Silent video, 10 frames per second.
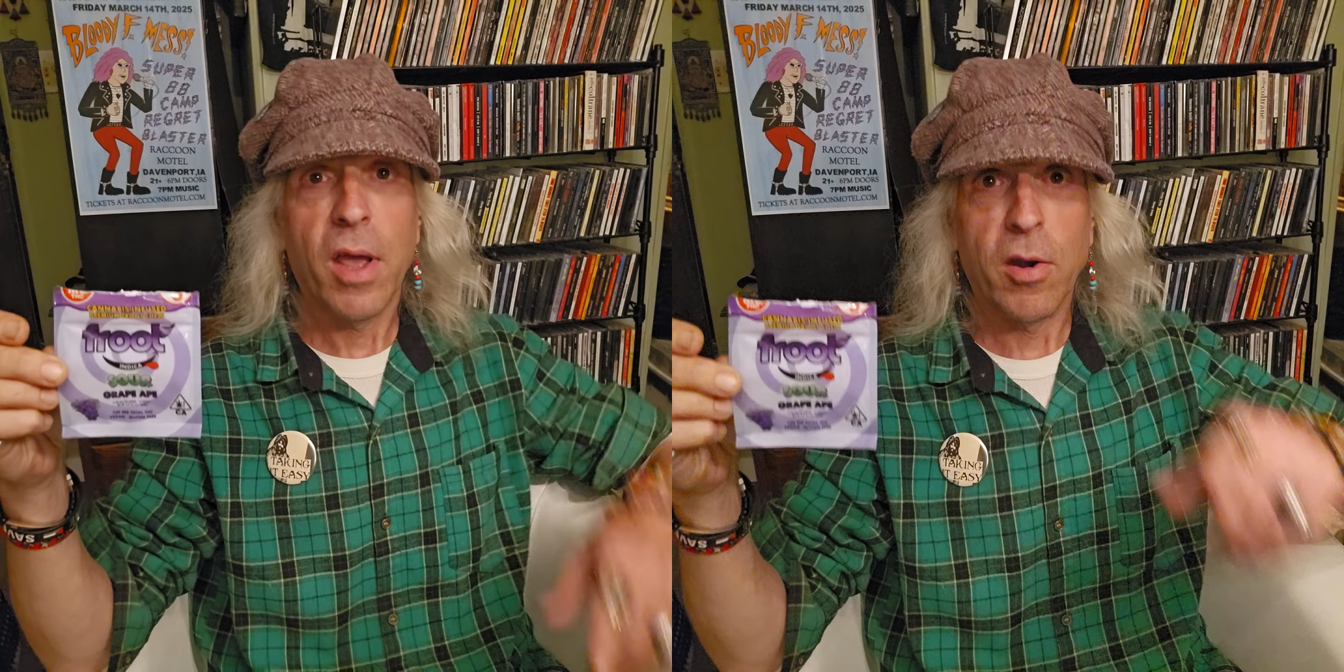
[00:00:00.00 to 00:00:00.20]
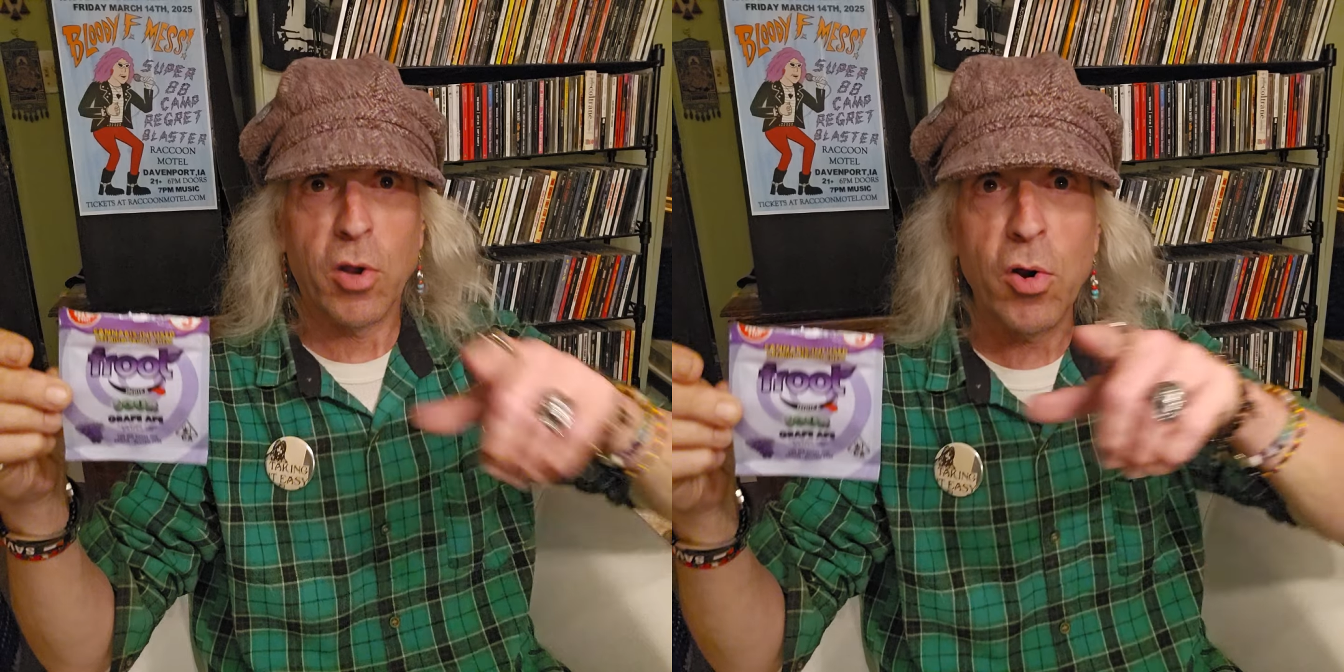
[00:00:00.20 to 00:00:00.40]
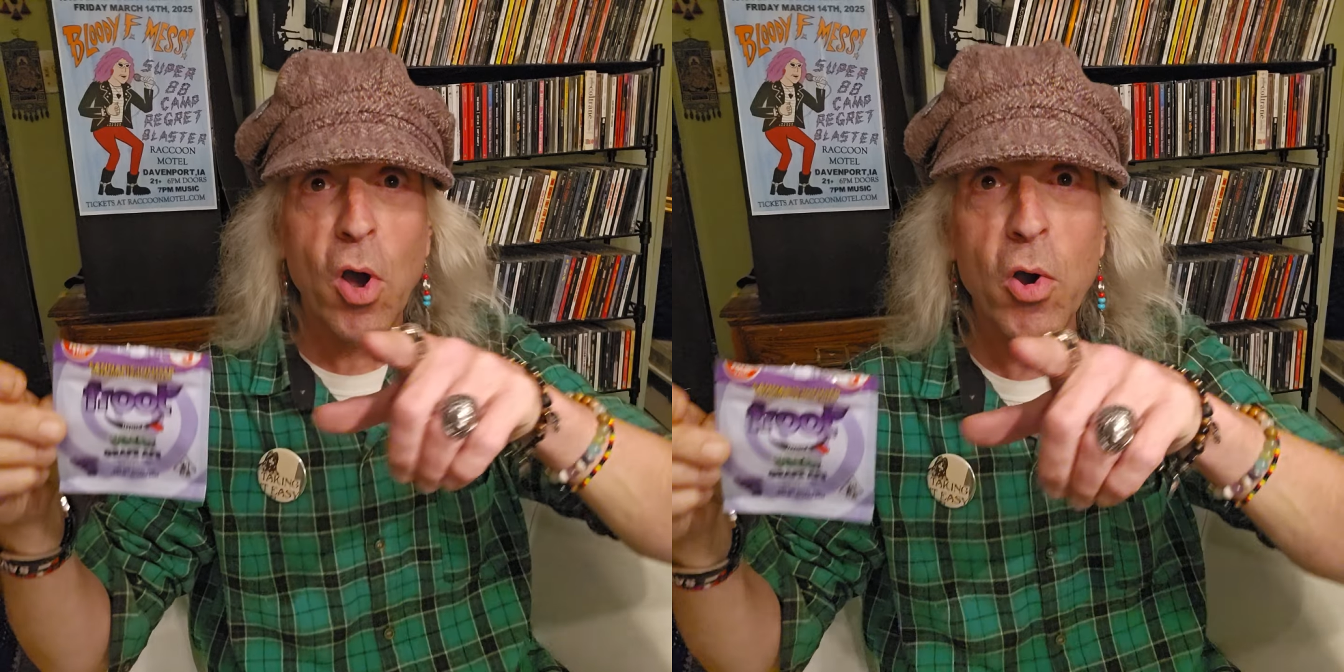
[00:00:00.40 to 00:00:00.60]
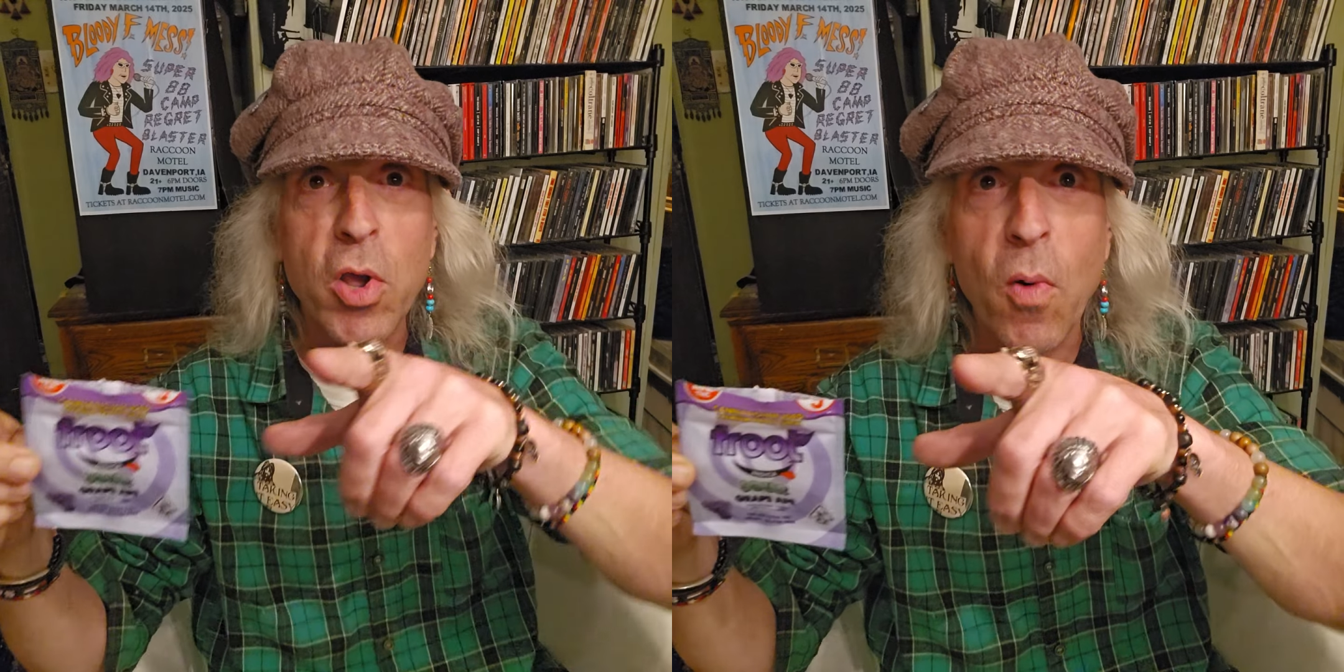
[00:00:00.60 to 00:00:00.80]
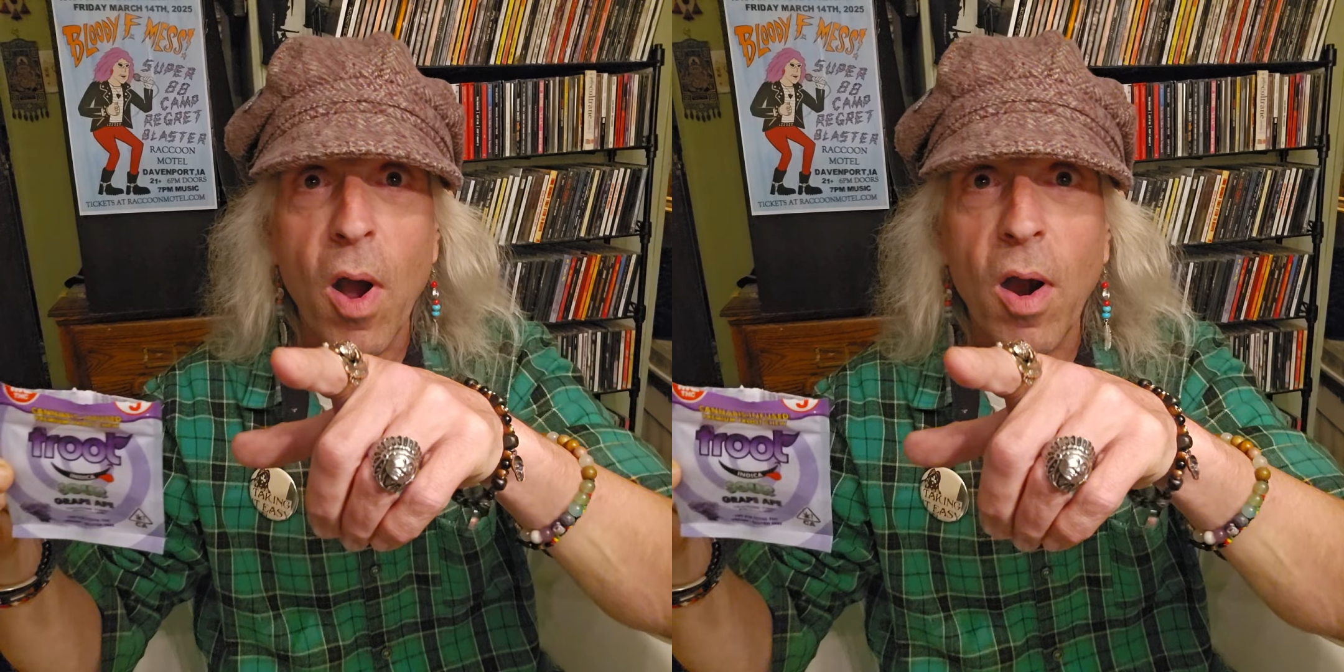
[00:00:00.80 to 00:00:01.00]
And you know who
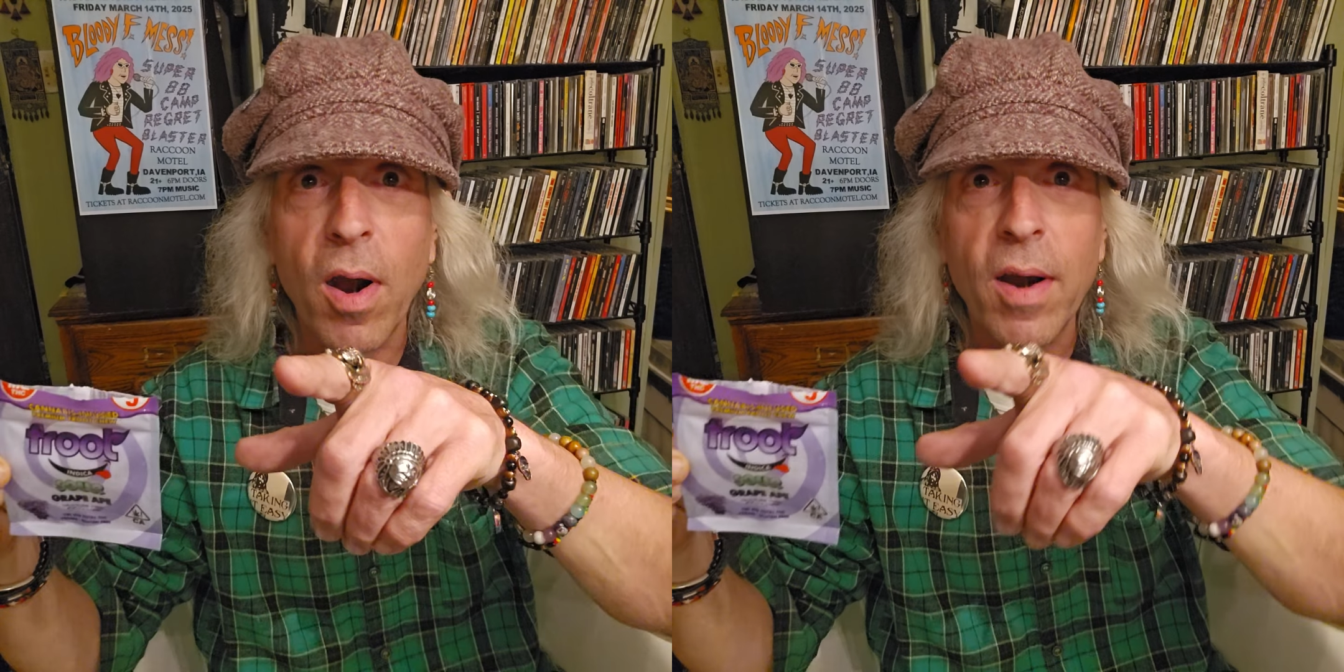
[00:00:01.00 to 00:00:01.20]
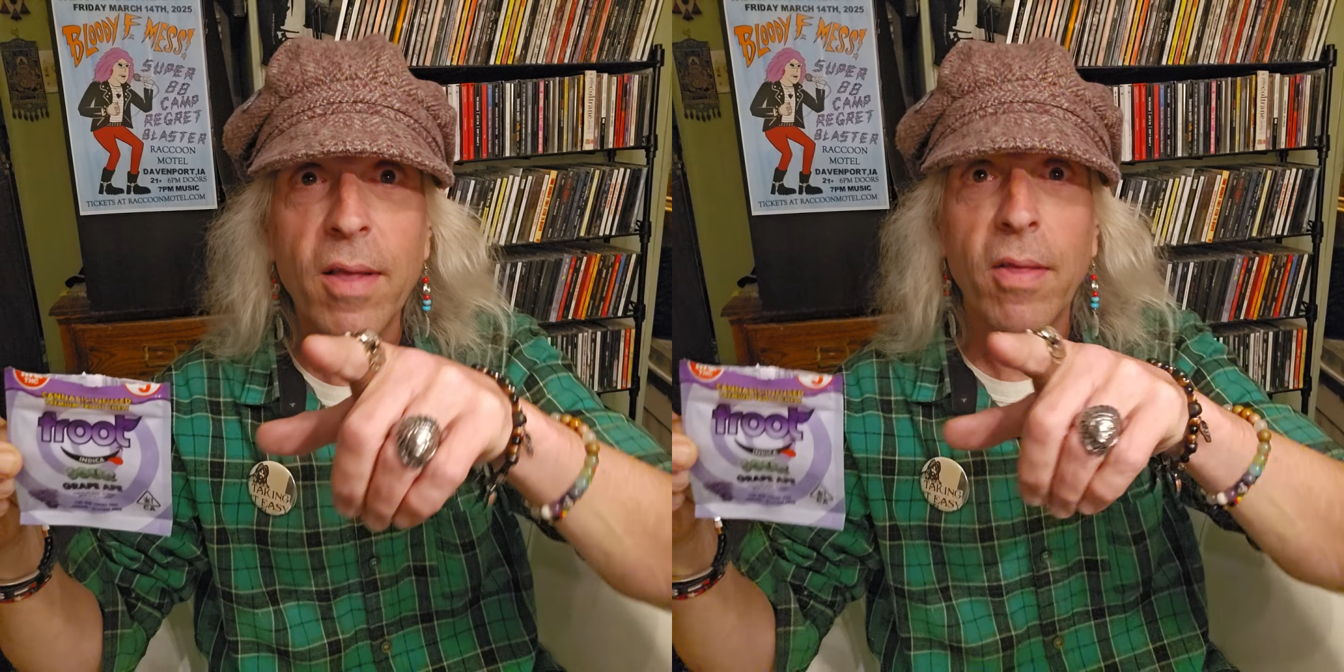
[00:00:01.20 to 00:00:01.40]
you are.